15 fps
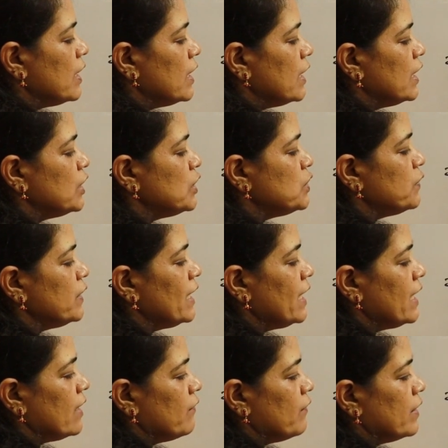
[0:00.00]
into
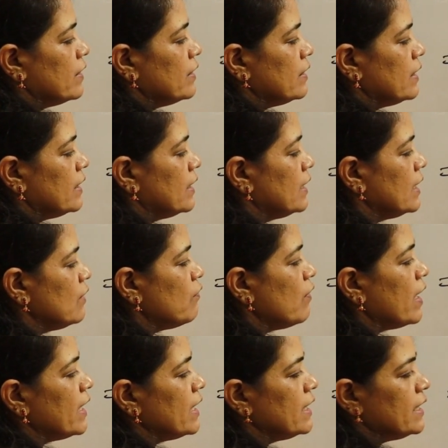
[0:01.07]
11
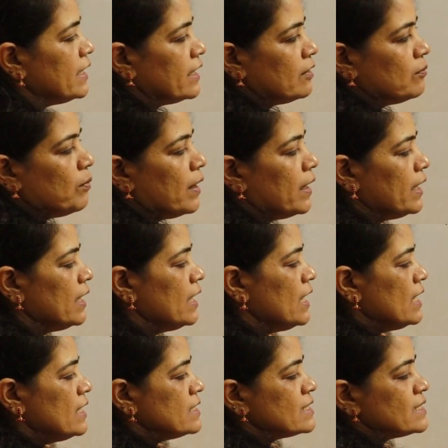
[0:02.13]
divided by
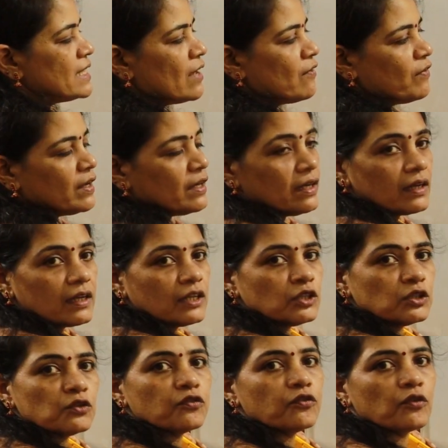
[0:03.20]
7
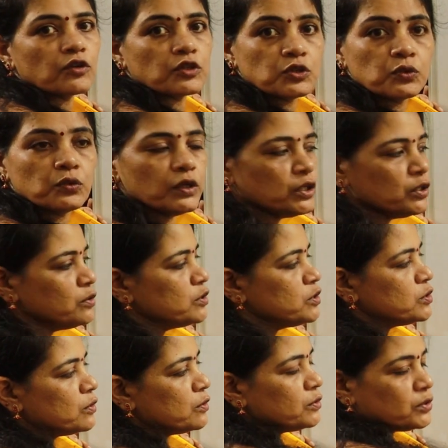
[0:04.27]
into 4, 2 into
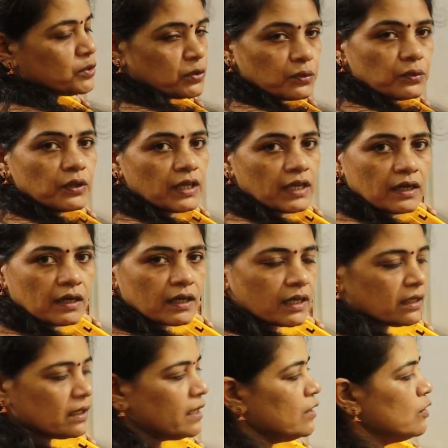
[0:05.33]
2 here
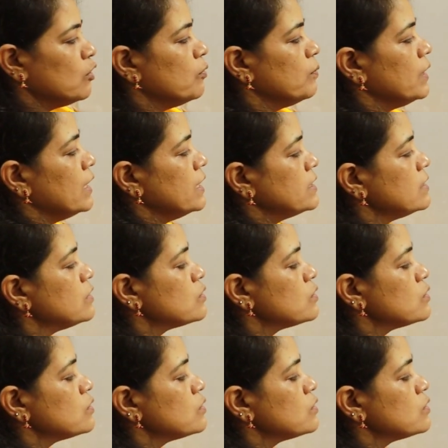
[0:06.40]
in the denominator.